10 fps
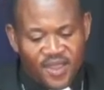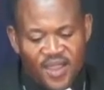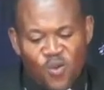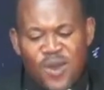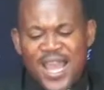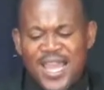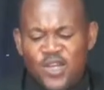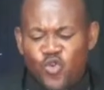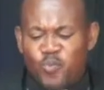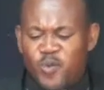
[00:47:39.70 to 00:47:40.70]
Why
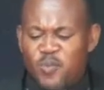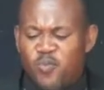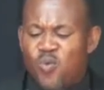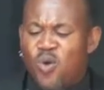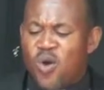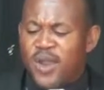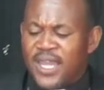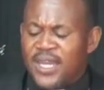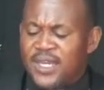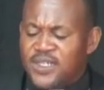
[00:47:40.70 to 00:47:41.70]
do people walk
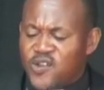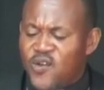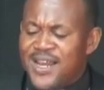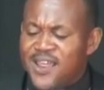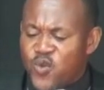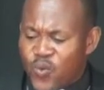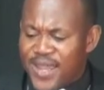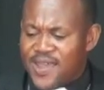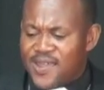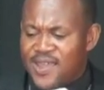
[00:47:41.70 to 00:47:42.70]
in dishonest
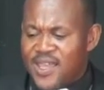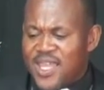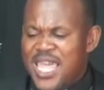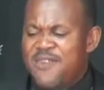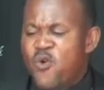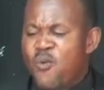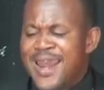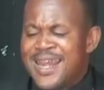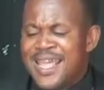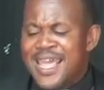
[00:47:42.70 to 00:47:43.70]
ways even
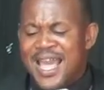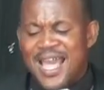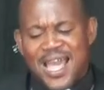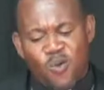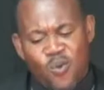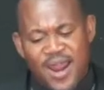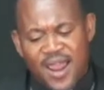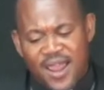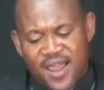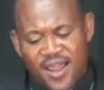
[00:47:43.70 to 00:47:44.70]
when they are
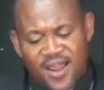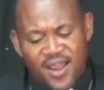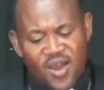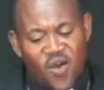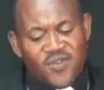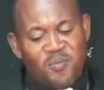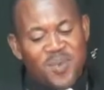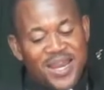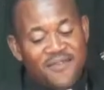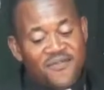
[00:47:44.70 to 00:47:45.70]
aware of the
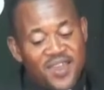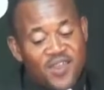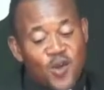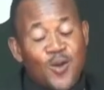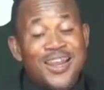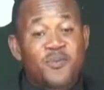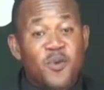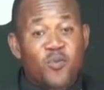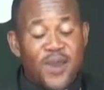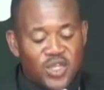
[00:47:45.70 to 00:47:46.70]
benefits honest
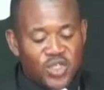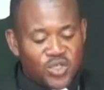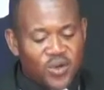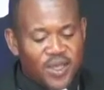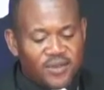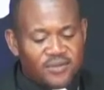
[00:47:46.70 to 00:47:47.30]
people enjoy?